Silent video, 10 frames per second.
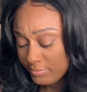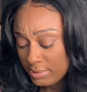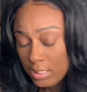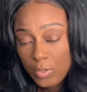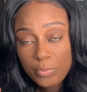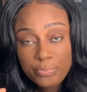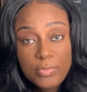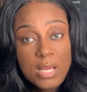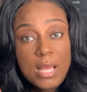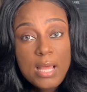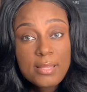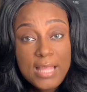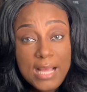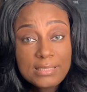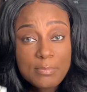So
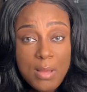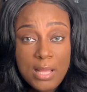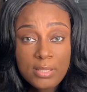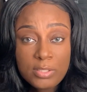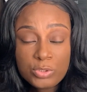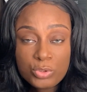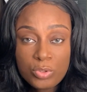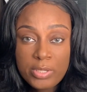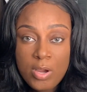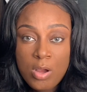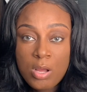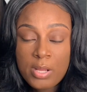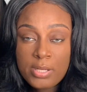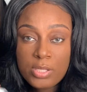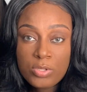that's my little story
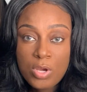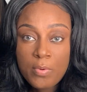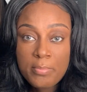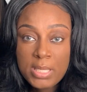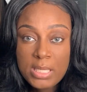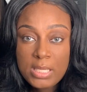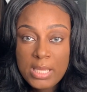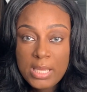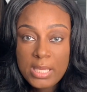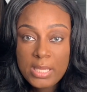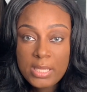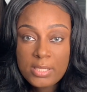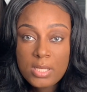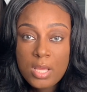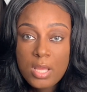on, me and